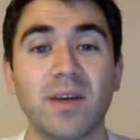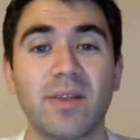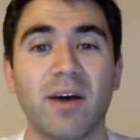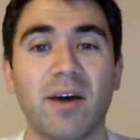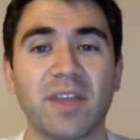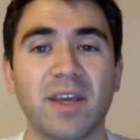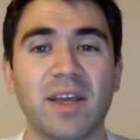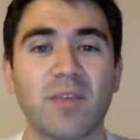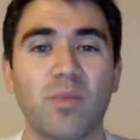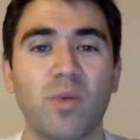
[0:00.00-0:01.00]
Now I think it
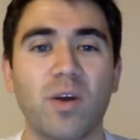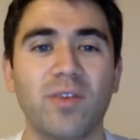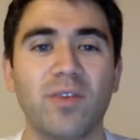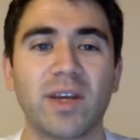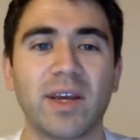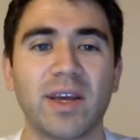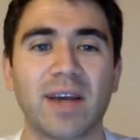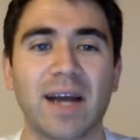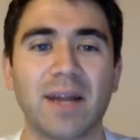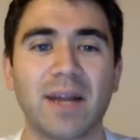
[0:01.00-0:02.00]
is worth looking at
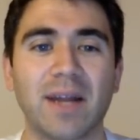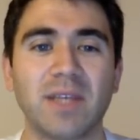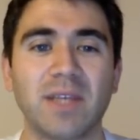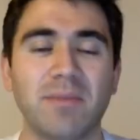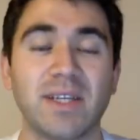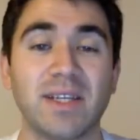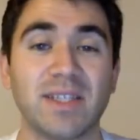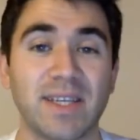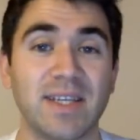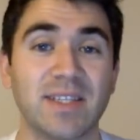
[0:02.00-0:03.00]
Callum's team, seeing as
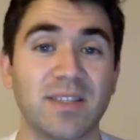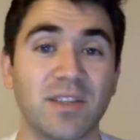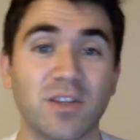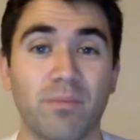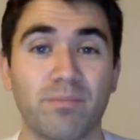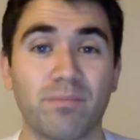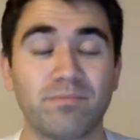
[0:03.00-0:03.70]
he is the top